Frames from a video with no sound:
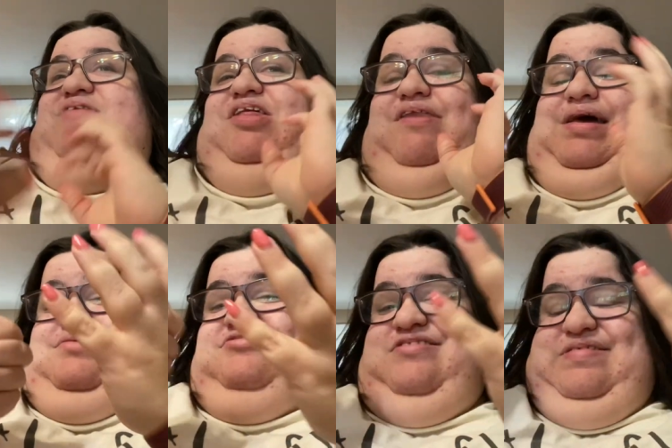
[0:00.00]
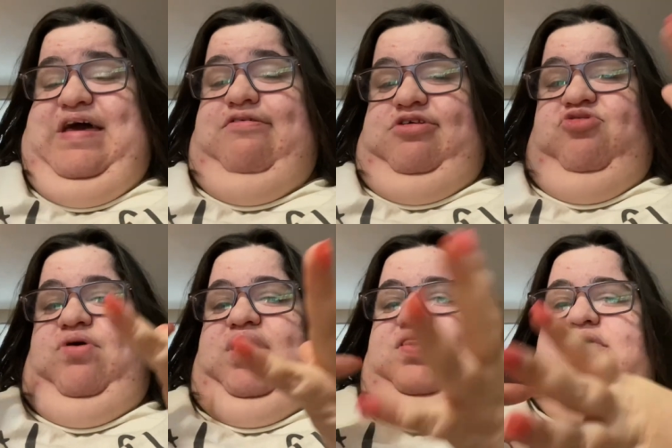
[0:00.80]
anything else to say. That's
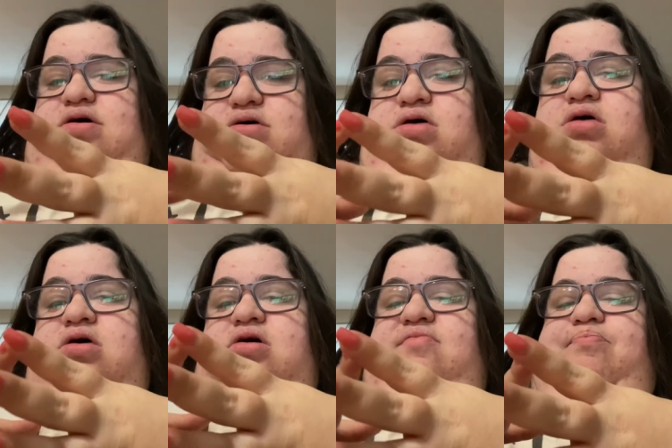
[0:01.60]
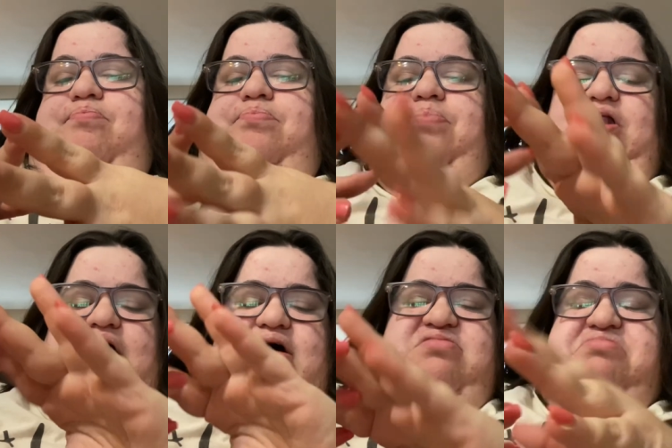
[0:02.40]
why the
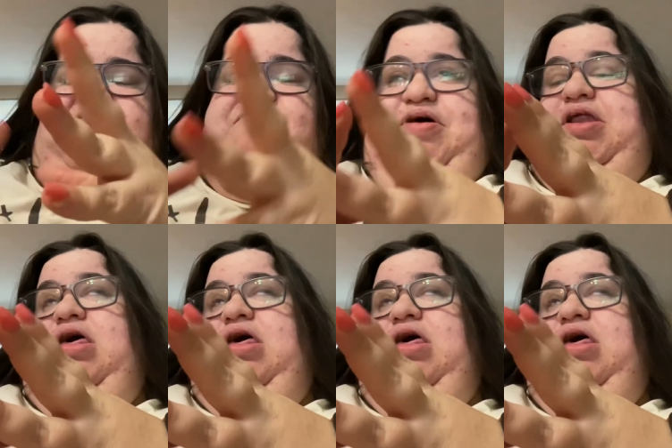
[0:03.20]
blogs have been